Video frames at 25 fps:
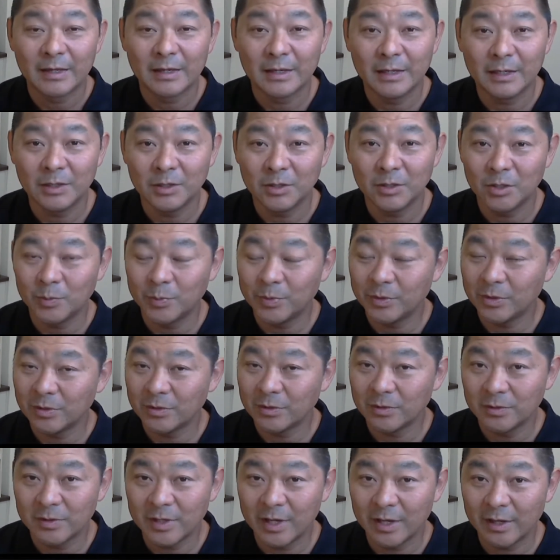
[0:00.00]
I hope
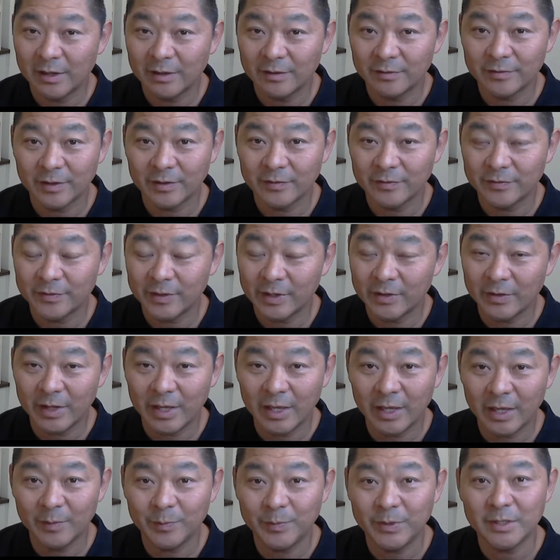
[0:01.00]
you have a very
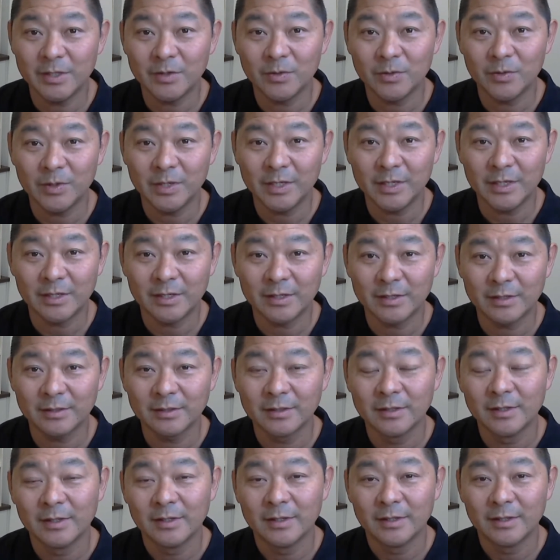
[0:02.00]
happy new
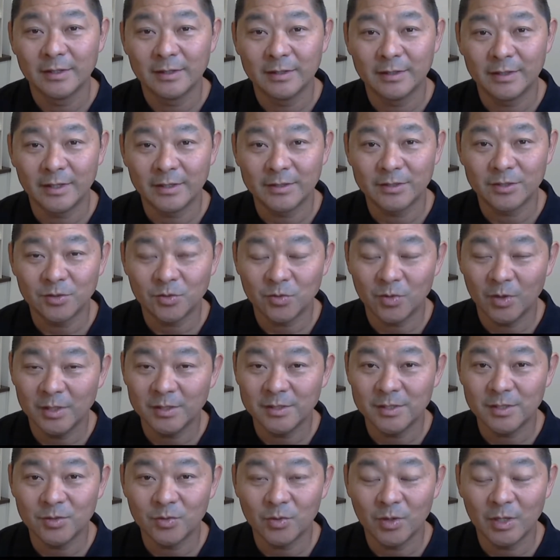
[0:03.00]
year, that
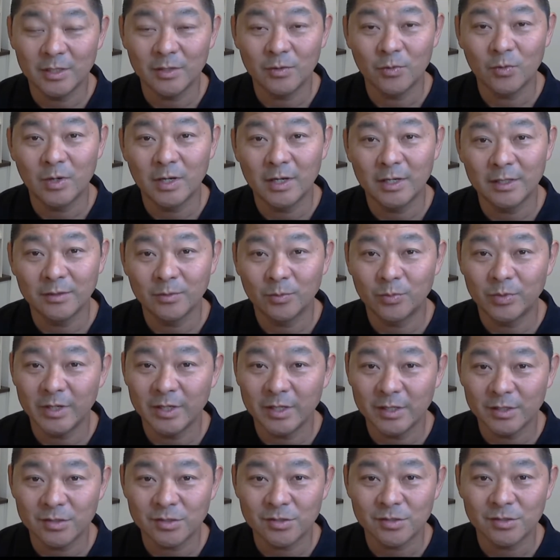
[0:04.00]
2021
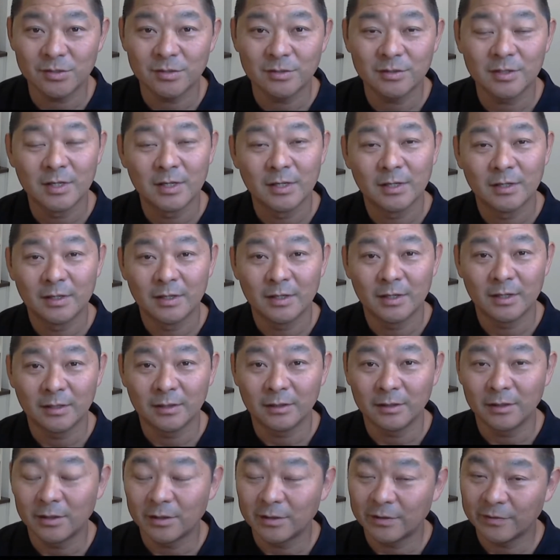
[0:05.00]
brings you a
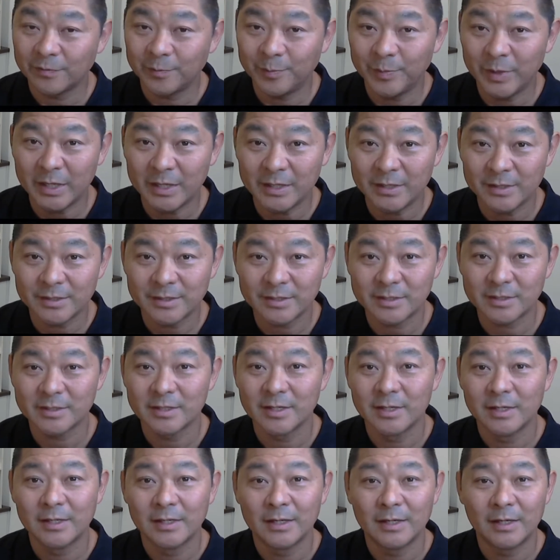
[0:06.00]
lot of peace,
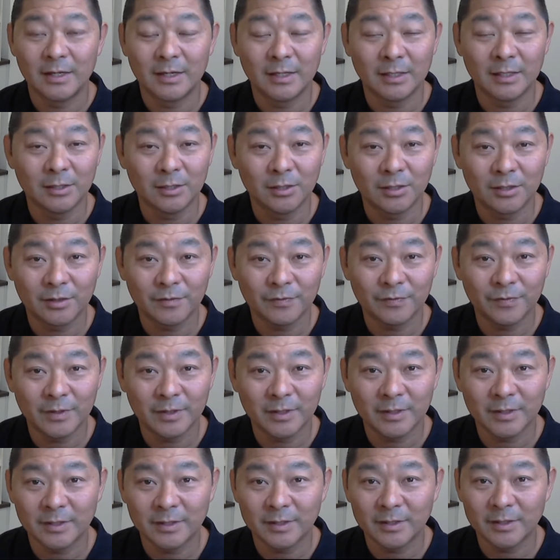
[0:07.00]
a lot of
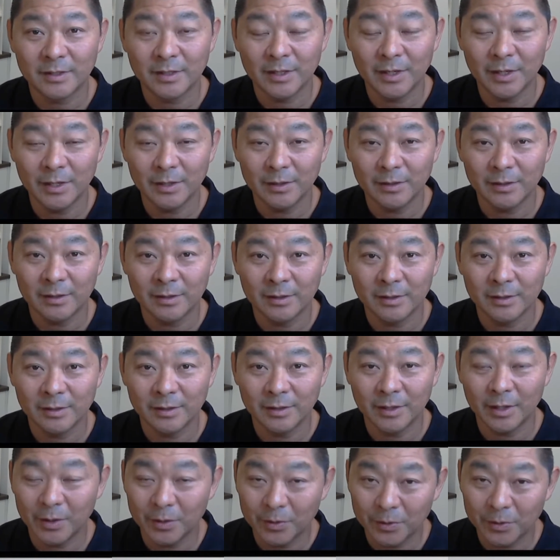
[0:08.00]

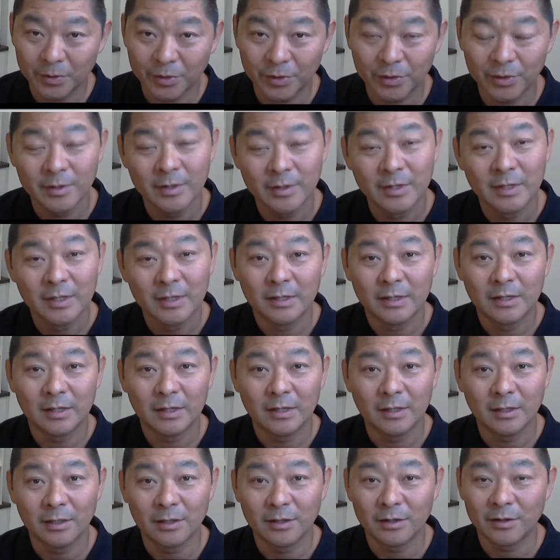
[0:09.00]
health,
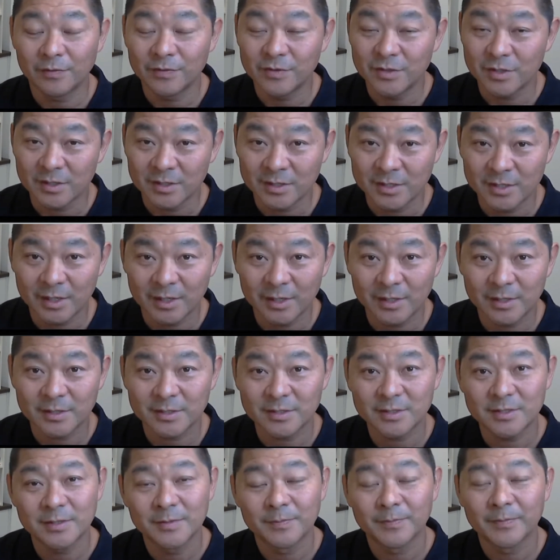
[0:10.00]
a lot of
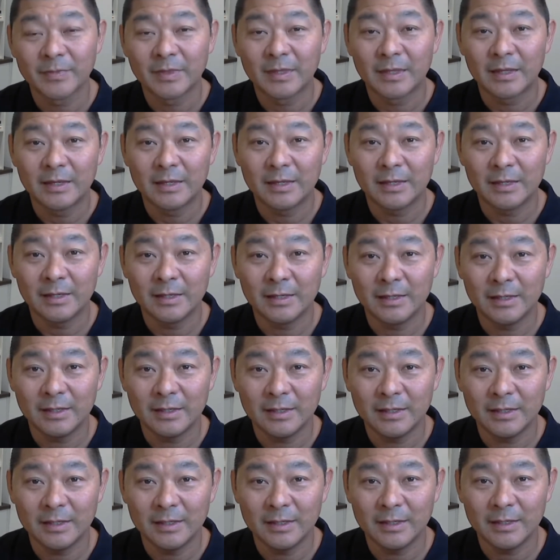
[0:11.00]
success,
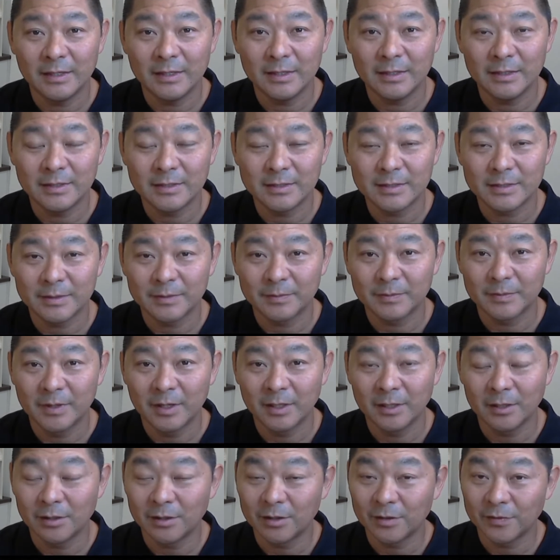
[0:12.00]
and
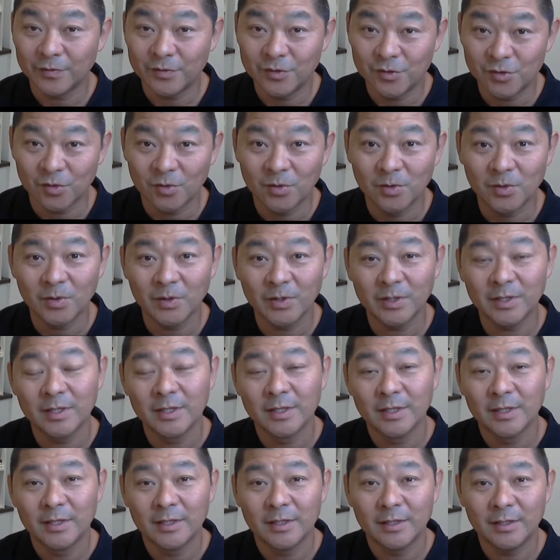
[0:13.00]
a lot of joy
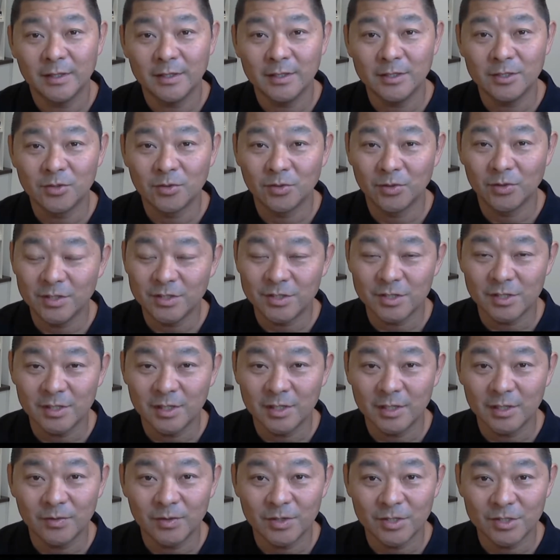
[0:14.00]
in your
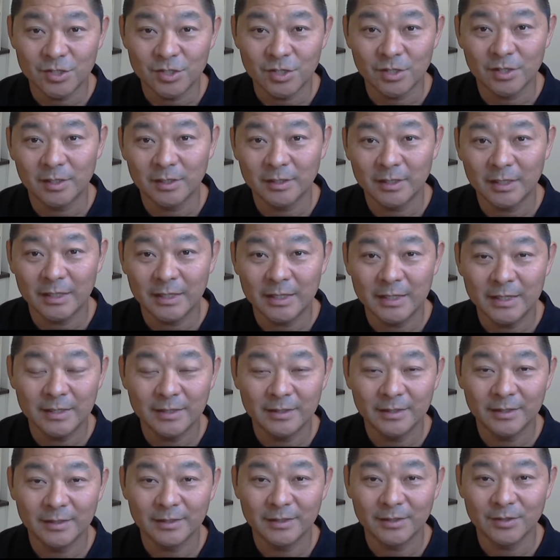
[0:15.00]
engineering journey
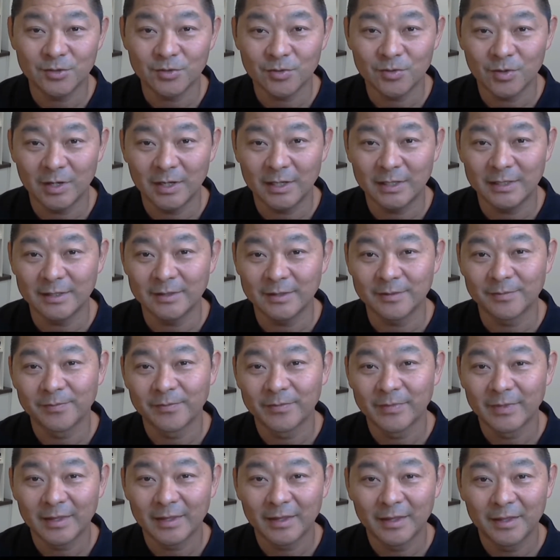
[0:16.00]
here in Australia.
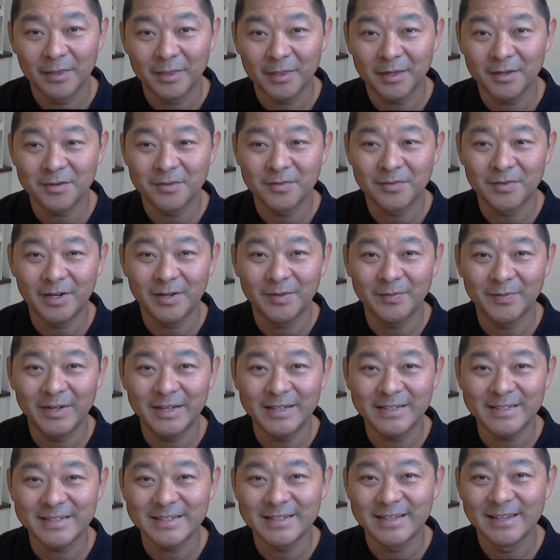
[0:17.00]
Thank you very
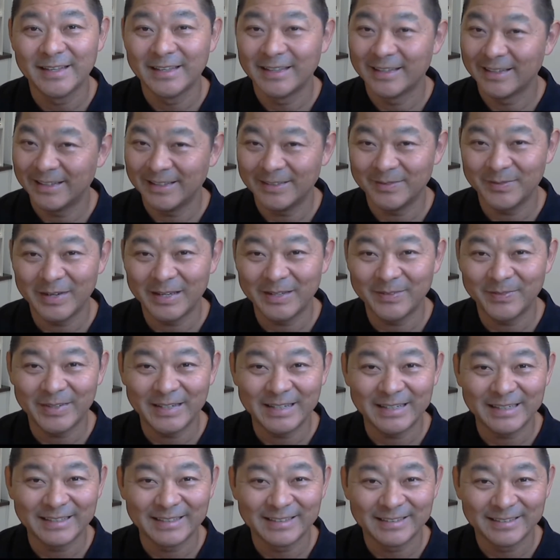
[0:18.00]
much, and
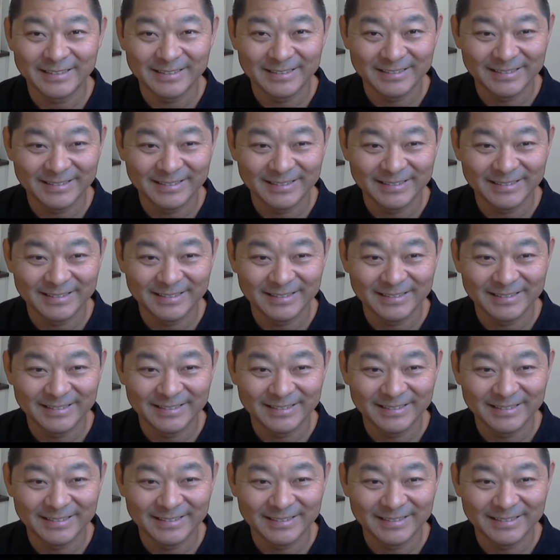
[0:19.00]
bye-bye.